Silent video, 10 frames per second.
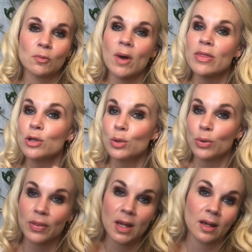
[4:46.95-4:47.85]
whether you
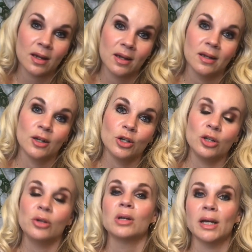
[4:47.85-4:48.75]
think
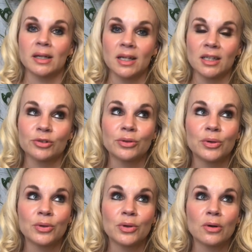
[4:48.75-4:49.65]
you like natural
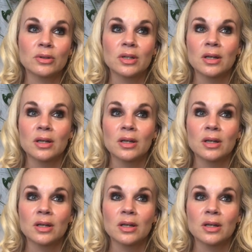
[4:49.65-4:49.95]
or not.